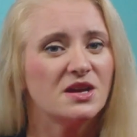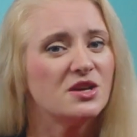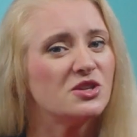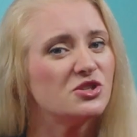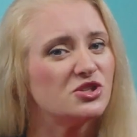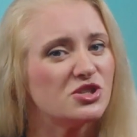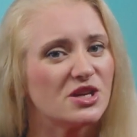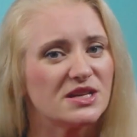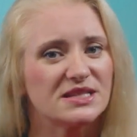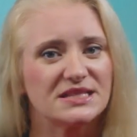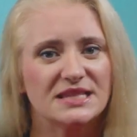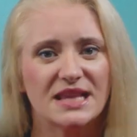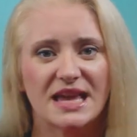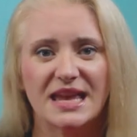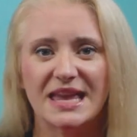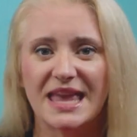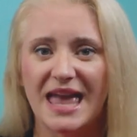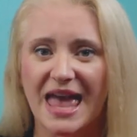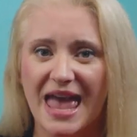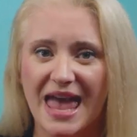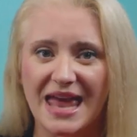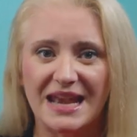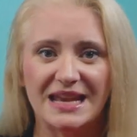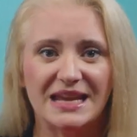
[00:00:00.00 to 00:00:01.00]
Just like
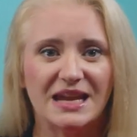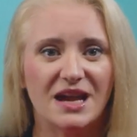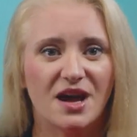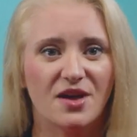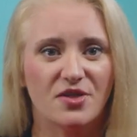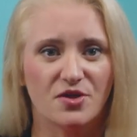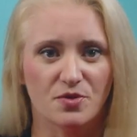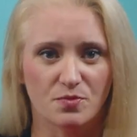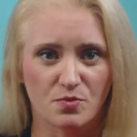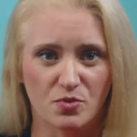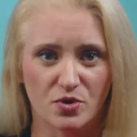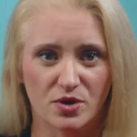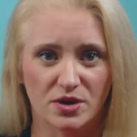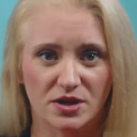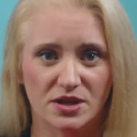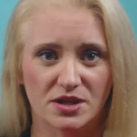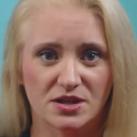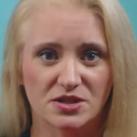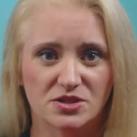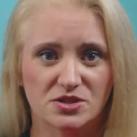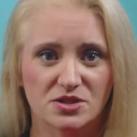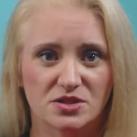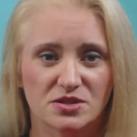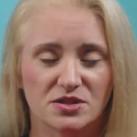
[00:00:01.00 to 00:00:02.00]
any other
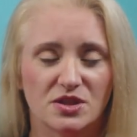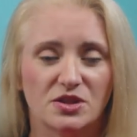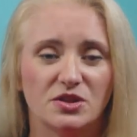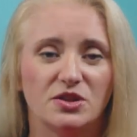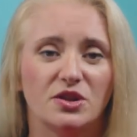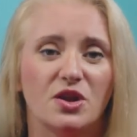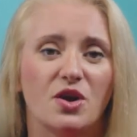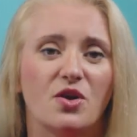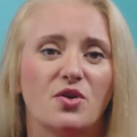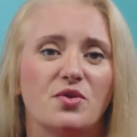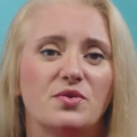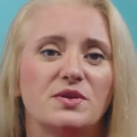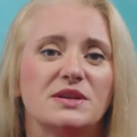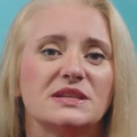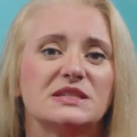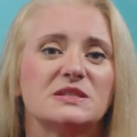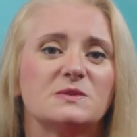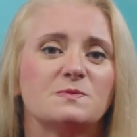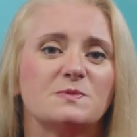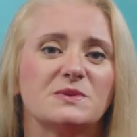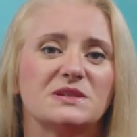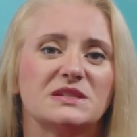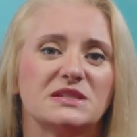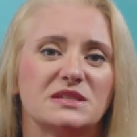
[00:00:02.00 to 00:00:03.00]
mortgage, the loan is
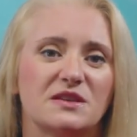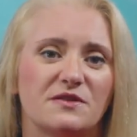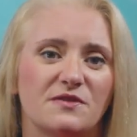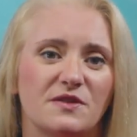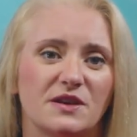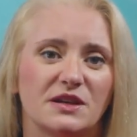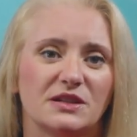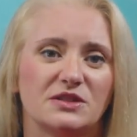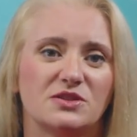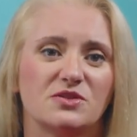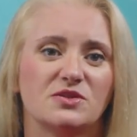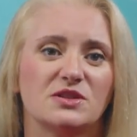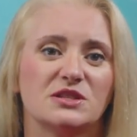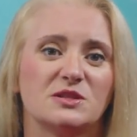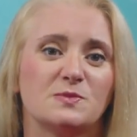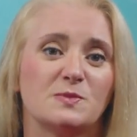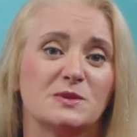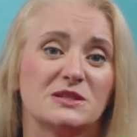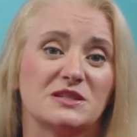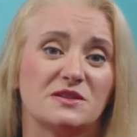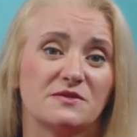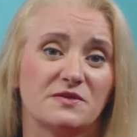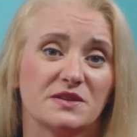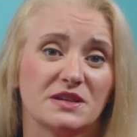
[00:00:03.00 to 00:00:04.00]
specific to the
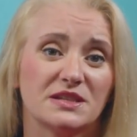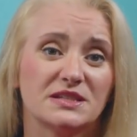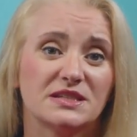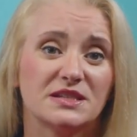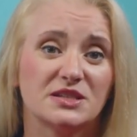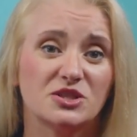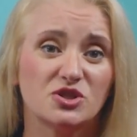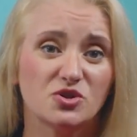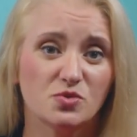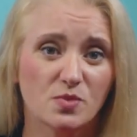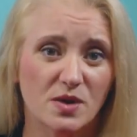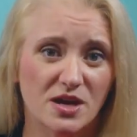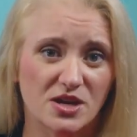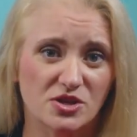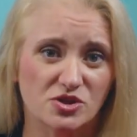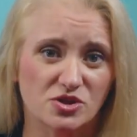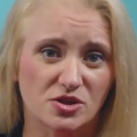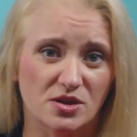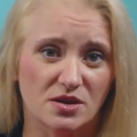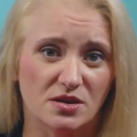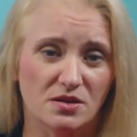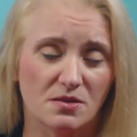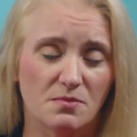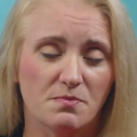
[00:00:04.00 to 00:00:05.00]
specific
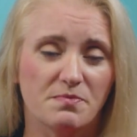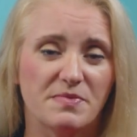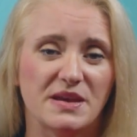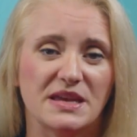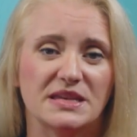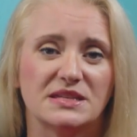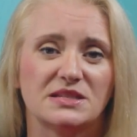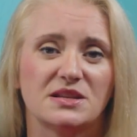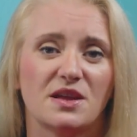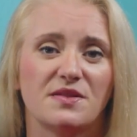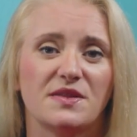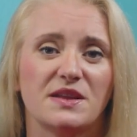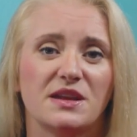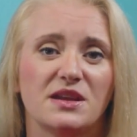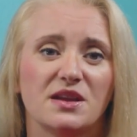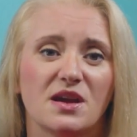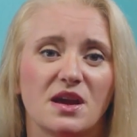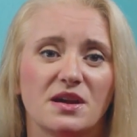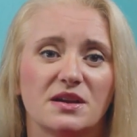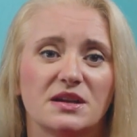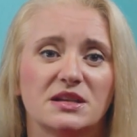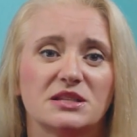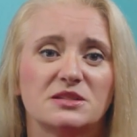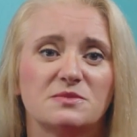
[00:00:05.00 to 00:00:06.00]
situation based on the
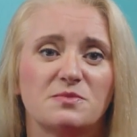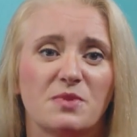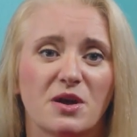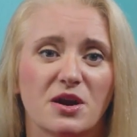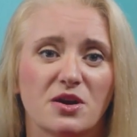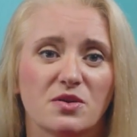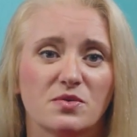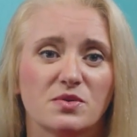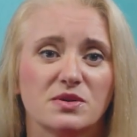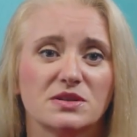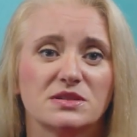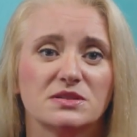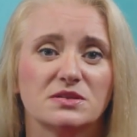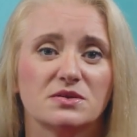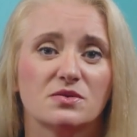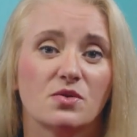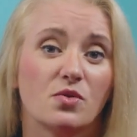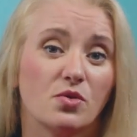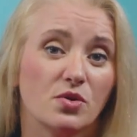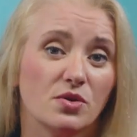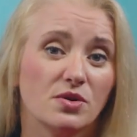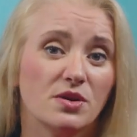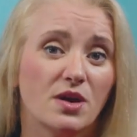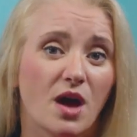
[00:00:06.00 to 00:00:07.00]
youngest borrower's
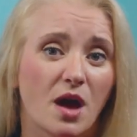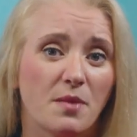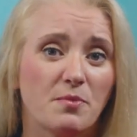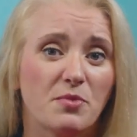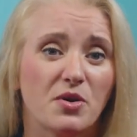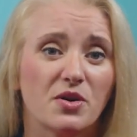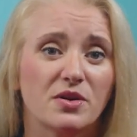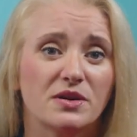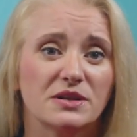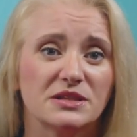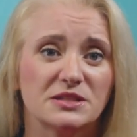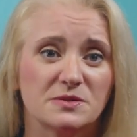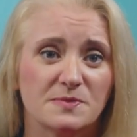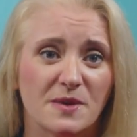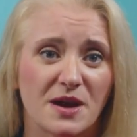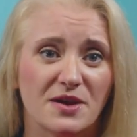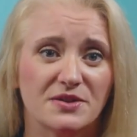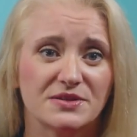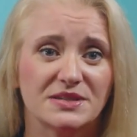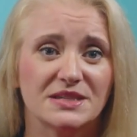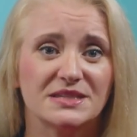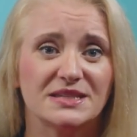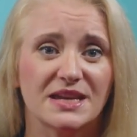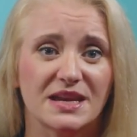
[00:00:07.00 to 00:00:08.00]
or non-borrowing
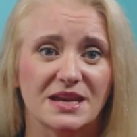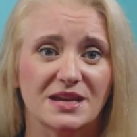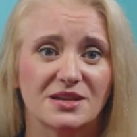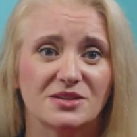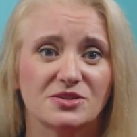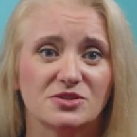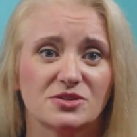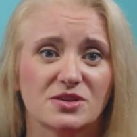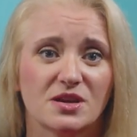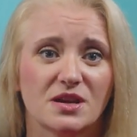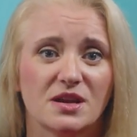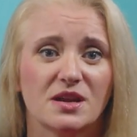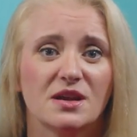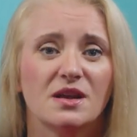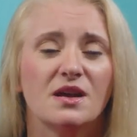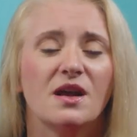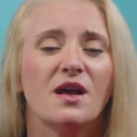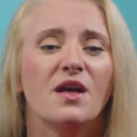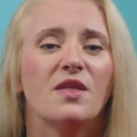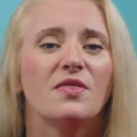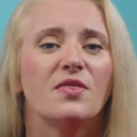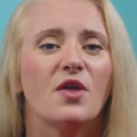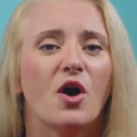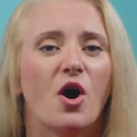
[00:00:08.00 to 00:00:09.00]
spouse's age,
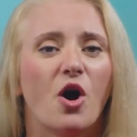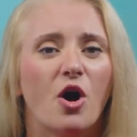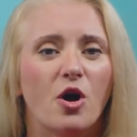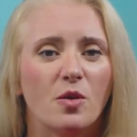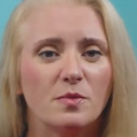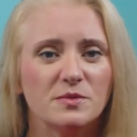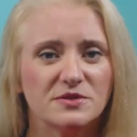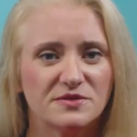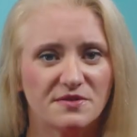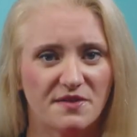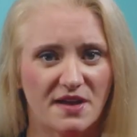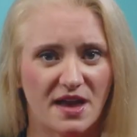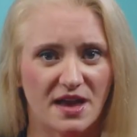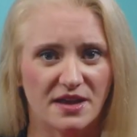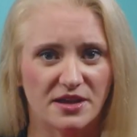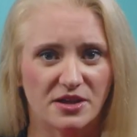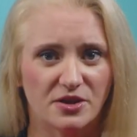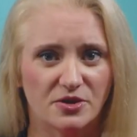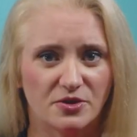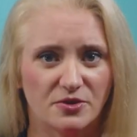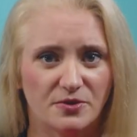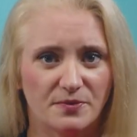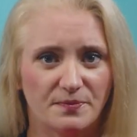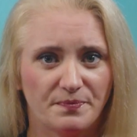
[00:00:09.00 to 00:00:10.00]
the home's
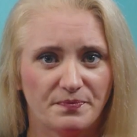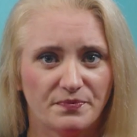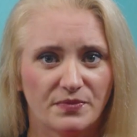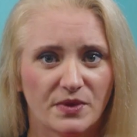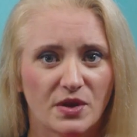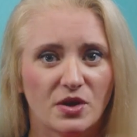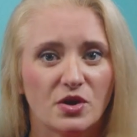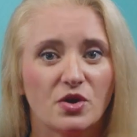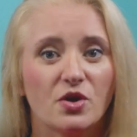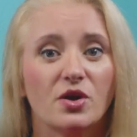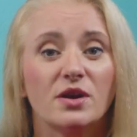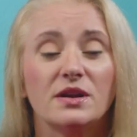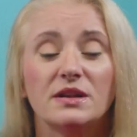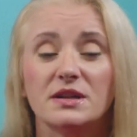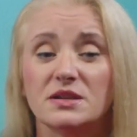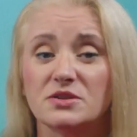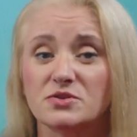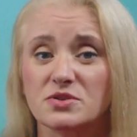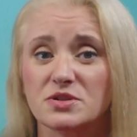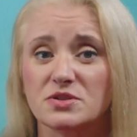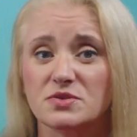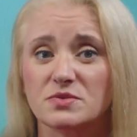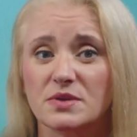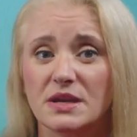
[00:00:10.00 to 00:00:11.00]
value, current
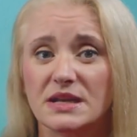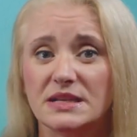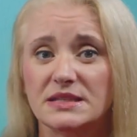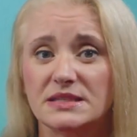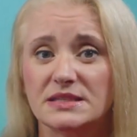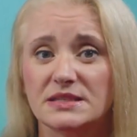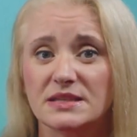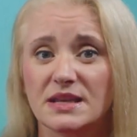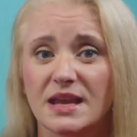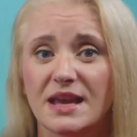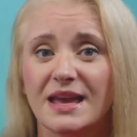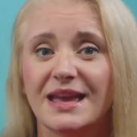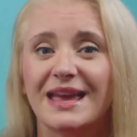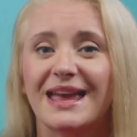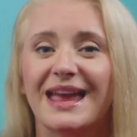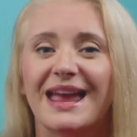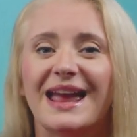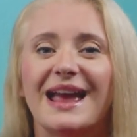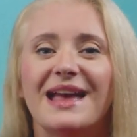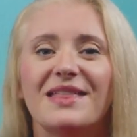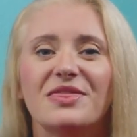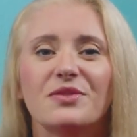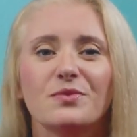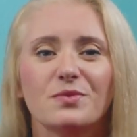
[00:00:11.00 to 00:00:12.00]
interest rates,
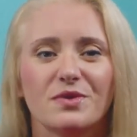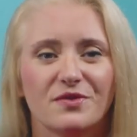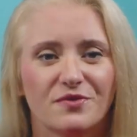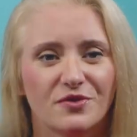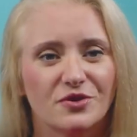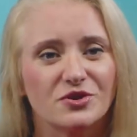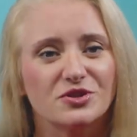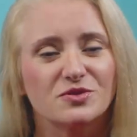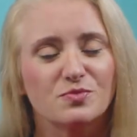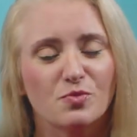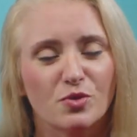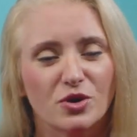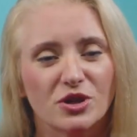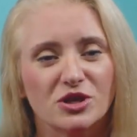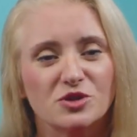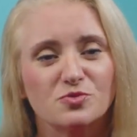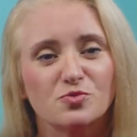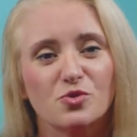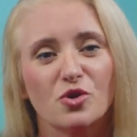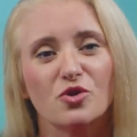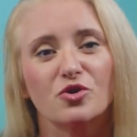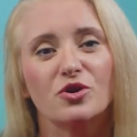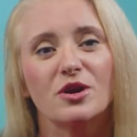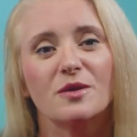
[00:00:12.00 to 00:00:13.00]
and the reverse mortgage
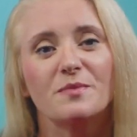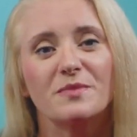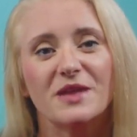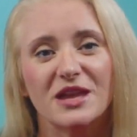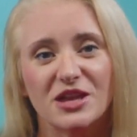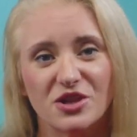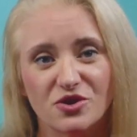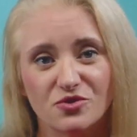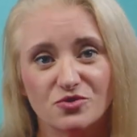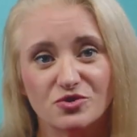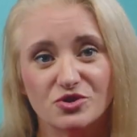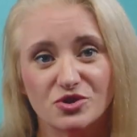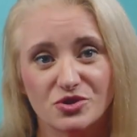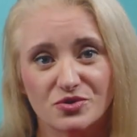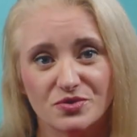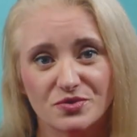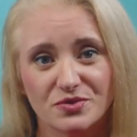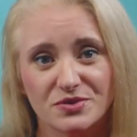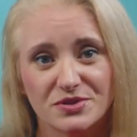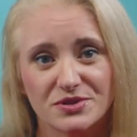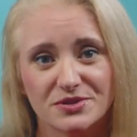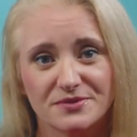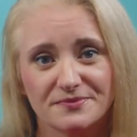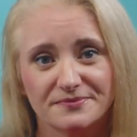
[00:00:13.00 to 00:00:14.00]
program that you
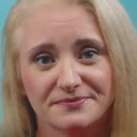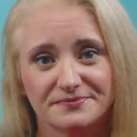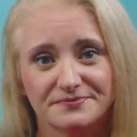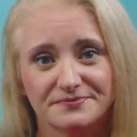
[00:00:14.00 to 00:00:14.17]
choose.